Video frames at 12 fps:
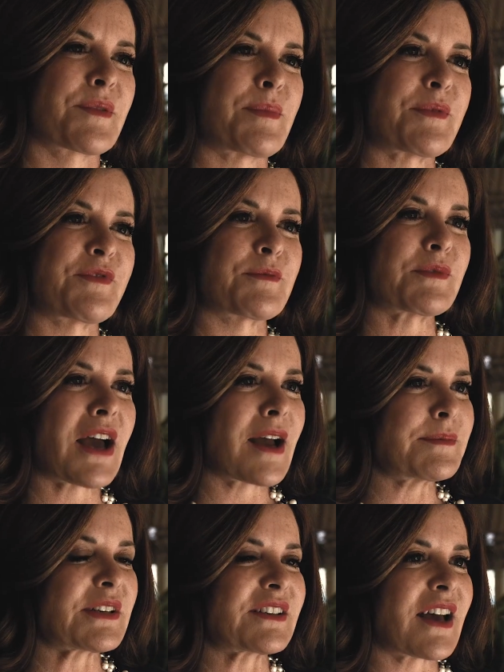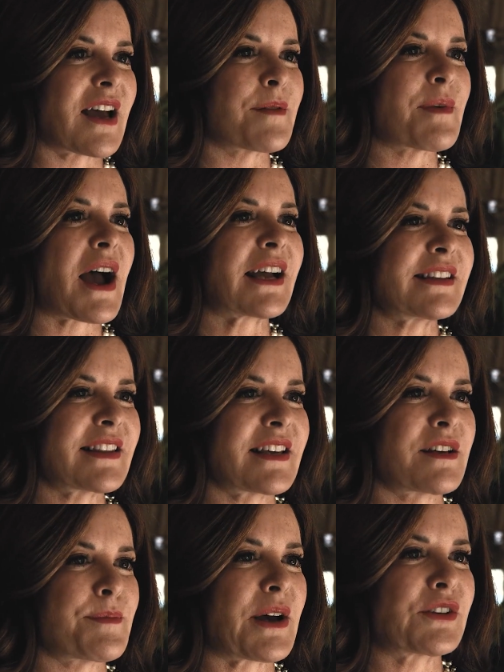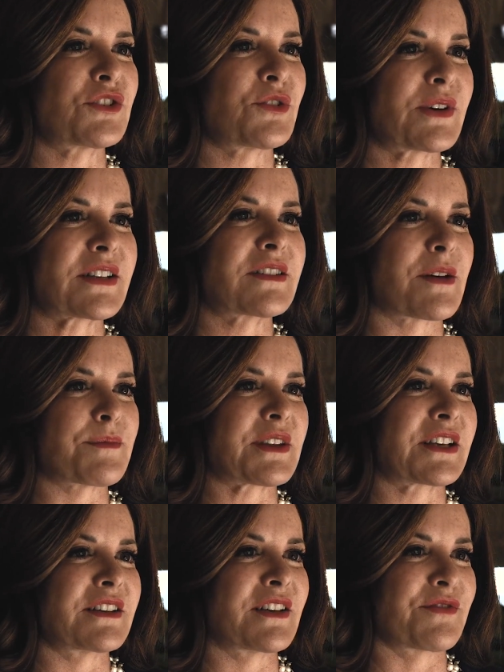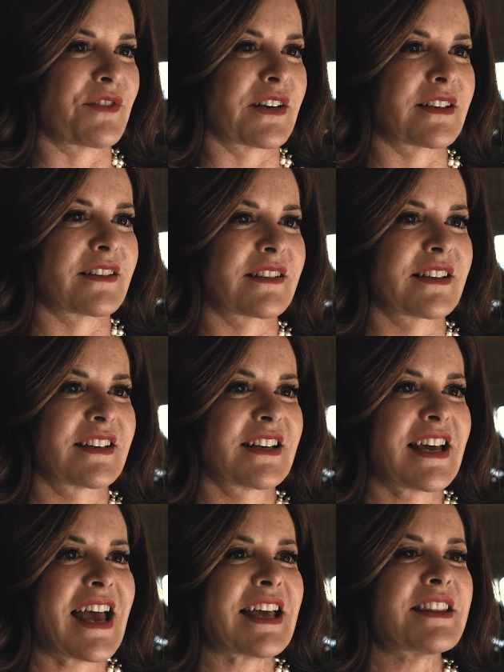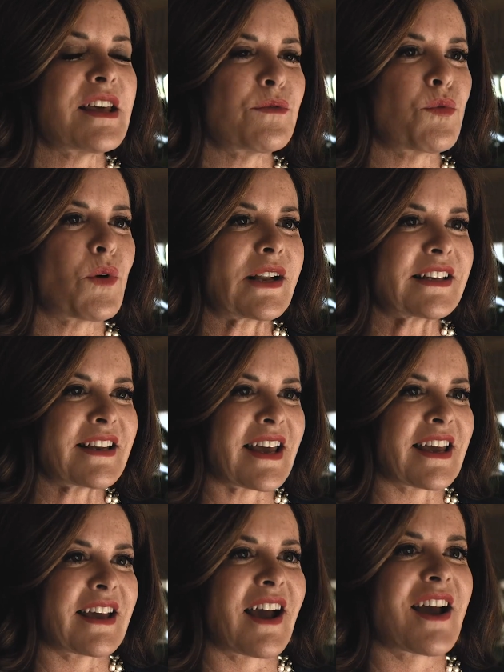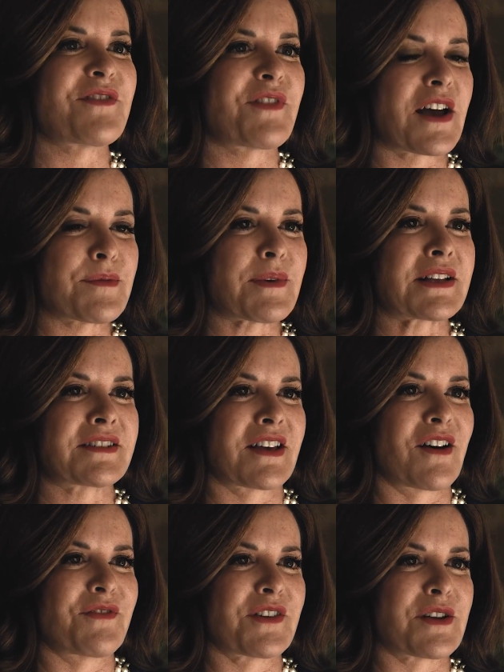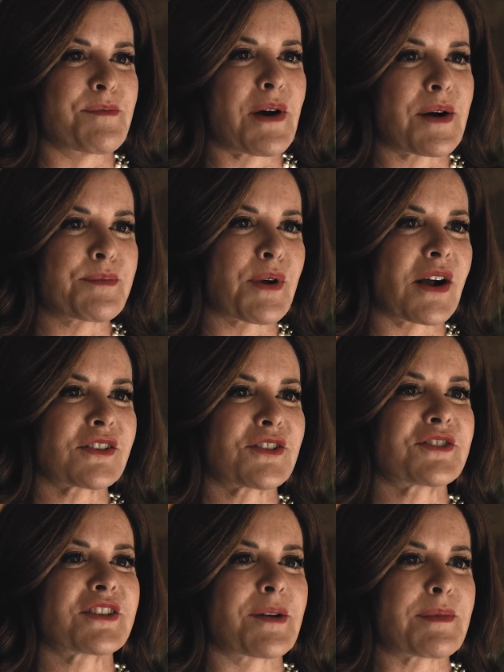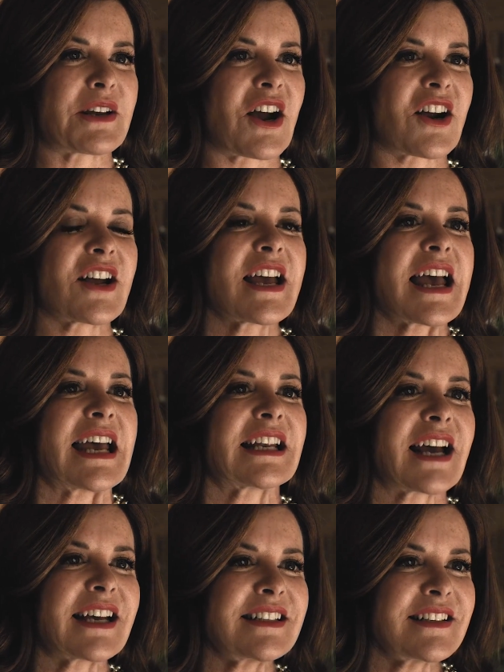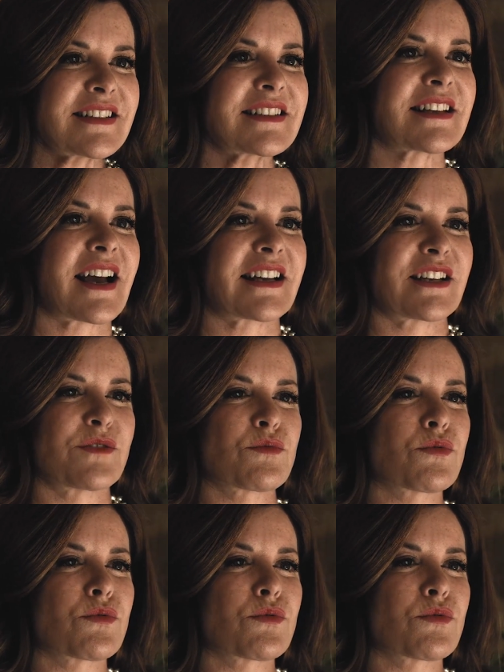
But from time to time, I'd think about doing something different. And then one day, I found myself in a Bob Proctor seminar, and I decided